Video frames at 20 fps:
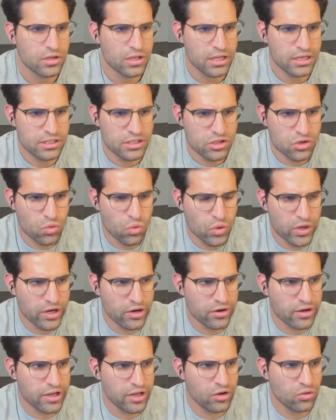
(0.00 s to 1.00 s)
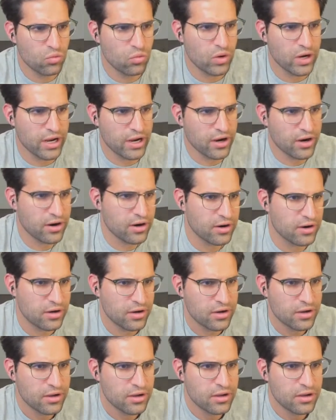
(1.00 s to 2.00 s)
So let's query
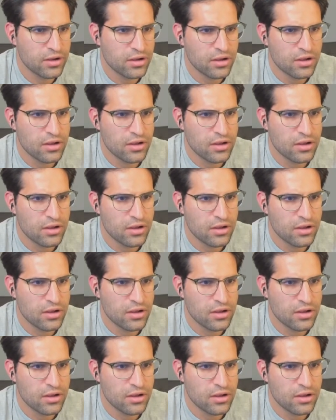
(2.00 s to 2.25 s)
where